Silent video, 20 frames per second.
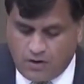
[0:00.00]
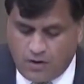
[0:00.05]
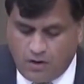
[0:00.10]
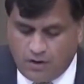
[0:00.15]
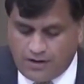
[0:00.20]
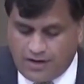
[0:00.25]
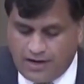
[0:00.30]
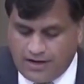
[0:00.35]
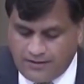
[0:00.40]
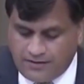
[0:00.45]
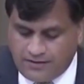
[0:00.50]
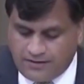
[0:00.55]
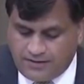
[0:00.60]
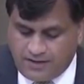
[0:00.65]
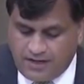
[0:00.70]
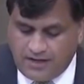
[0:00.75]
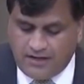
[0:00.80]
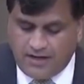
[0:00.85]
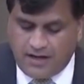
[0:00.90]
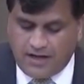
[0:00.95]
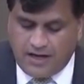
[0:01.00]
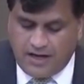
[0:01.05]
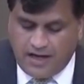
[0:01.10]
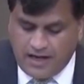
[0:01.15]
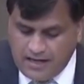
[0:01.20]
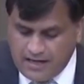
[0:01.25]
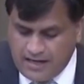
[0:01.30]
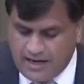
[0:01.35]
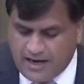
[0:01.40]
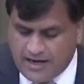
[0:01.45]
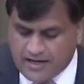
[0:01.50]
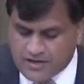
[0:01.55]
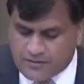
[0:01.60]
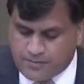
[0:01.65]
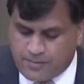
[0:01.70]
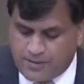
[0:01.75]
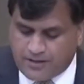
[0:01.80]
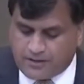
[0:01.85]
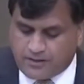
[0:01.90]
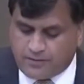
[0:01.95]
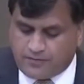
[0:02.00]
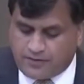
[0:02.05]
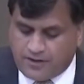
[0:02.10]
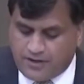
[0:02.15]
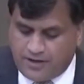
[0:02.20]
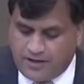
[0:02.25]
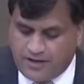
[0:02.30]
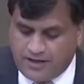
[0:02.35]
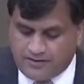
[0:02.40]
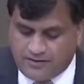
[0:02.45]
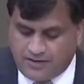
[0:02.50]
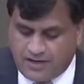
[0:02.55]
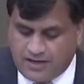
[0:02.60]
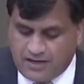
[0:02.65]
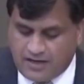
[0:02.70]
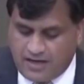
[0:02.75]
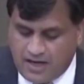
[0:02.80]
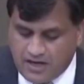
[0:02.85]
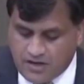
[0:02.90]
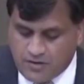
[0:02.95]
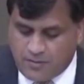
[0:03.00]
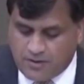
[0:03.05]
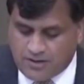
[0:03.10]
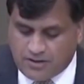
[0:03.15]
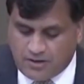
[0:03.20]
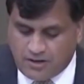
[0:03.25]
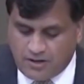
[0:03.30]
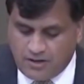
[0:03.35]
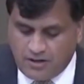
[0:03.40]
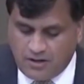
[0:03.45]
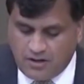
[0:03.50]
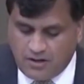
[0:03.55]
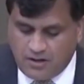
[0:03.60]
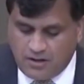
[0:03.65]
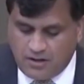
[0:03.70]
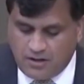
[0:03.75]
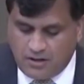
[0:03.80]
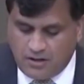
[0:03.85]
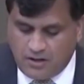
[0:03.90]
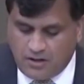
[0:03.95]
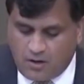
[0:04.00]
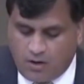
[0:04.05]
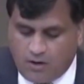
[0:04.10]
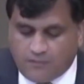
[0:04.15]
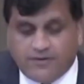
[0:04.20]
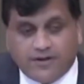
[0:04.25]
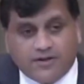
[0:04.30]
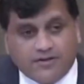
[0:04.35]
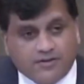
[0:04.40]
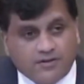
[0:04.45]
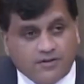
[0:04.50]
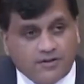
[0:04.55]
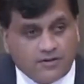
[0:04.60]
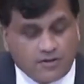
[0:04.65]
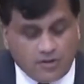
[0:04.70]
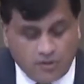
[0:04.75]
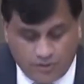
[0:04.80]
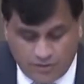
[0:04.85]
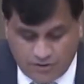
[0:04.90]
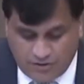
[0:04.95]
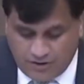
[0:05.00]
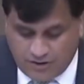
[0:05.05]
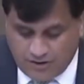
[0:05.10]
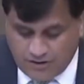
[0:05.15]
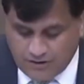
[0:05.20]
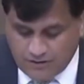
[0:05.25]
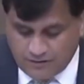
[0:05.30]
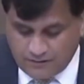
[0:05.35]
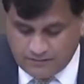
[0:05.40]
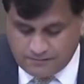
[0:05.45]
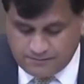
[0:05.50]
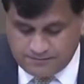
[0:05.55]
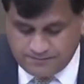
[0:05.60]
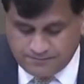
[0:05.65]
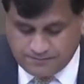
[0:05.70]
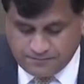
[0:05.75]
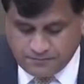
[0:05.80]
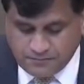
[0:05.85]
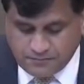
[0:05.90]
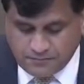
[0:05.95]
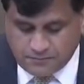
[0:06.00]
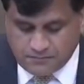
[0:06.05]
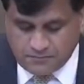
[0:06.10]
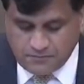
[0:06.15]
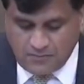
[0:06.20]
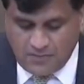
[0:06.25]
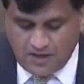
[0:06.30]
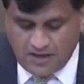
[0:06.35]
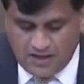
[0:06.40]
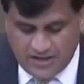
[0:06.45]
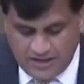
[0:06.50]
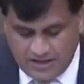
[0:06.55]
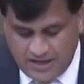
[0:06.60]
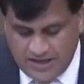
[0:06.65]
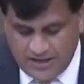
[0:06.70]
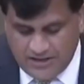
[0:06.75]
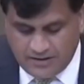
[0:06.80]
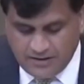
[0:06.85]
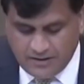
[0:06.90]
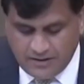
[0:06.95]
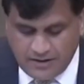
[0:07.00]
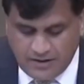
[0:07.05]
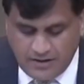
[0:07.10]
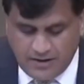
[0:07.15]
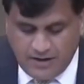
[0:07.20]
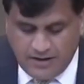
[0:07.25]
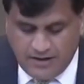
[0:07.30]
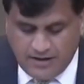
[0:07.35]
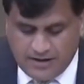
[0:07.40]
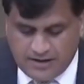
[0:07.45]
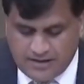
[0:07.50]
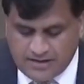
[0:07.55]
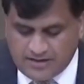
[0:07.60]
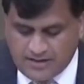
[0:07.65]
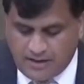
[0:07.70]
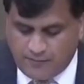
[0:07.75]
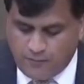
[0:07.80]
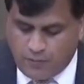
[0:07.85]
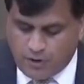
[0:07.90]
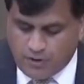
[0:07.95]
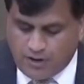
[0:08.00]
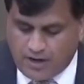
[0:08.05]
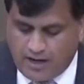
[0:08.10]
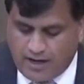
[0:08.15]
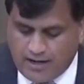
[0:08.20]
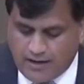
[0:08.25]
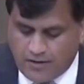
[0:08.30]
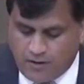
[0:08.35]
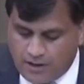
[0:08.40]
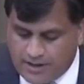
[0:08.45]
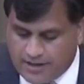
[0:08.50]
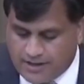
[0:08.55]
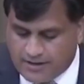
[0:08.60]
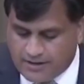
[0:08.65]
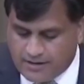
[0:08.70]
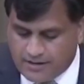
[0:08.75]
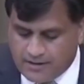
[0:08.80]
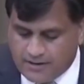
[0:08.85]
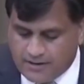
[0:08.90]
or entertain any aspect of India's engagement of its jurisdiction. Indeed, it is somewhat ironic,